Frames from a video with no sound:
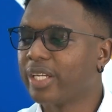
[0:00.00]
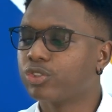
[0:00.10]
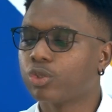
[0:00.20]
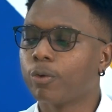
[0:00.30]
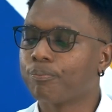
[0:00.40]

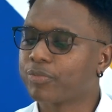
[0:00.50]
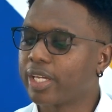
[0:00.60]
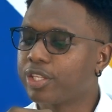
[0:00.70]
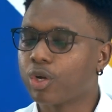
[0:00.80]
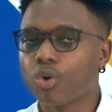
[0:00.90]
so
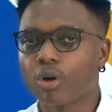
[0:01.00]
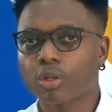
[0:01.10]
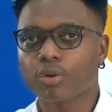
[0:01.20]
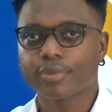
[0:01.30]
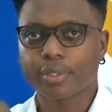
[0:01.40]
the
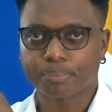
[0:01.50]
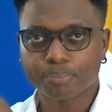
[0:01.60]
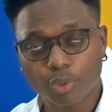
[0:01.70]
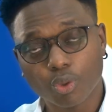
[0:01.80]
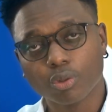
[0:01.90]
goal of the
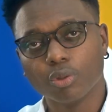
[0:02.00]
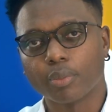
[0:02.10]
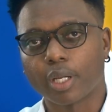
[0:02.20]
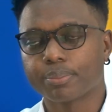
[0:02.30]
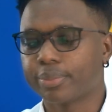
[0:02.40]
Google
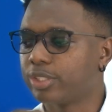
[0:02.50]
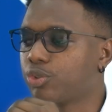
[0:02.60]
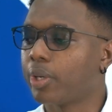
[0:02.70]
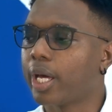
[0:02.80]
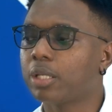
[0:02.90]
Map is
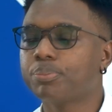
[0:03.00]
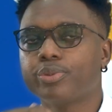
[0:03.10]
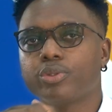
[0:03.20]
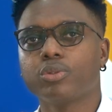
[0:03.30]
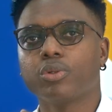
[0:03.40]
to
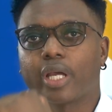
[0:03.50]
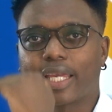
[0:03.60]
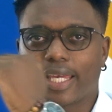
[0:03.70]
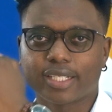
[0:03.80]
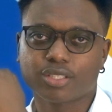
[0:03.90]
help you
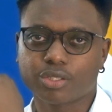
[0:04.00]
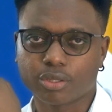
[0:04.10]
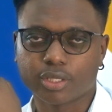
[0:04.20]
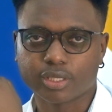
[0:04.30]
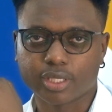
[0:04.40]
get to
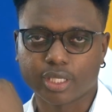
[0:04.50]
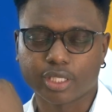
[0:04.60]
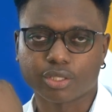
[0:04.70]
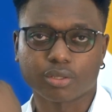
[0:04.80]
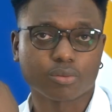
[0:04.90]
your
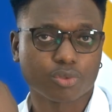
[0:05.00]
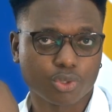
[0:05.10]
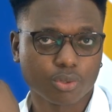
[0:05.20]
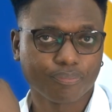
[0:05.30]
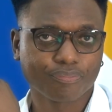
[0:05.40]
destination.
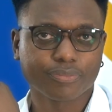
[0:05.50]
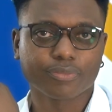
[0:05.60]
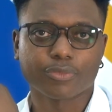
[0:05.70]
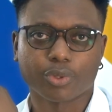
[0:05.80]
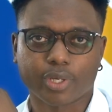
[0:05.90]
True?
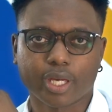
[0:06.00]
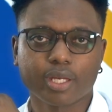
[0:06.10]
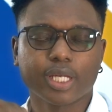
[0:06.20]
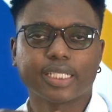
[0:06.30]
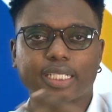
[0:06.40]

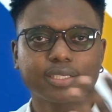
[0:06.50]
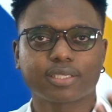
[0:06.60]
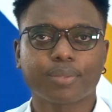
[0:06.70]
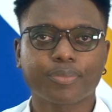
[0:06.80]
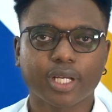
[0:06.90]
Okay, that's the
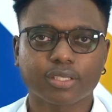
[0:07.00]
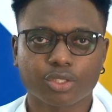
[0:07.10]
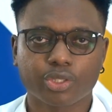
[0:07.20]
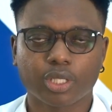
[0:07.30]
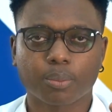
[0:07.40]
same thing as a
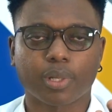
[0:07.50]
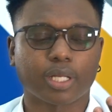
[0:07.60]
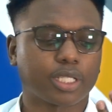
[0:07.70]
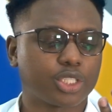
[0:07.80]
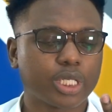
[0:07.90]
trading
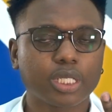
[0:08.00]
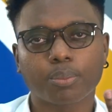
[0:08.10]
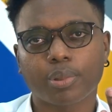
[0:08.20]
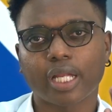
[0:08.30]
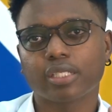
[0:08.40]
plan. A
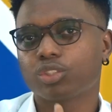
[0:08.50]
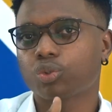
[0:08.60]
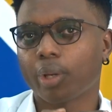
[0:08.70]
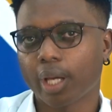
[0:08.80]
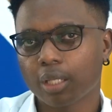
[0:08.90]
trading plan is
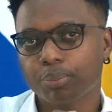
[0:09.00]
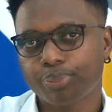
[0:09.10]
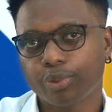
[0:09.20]
to help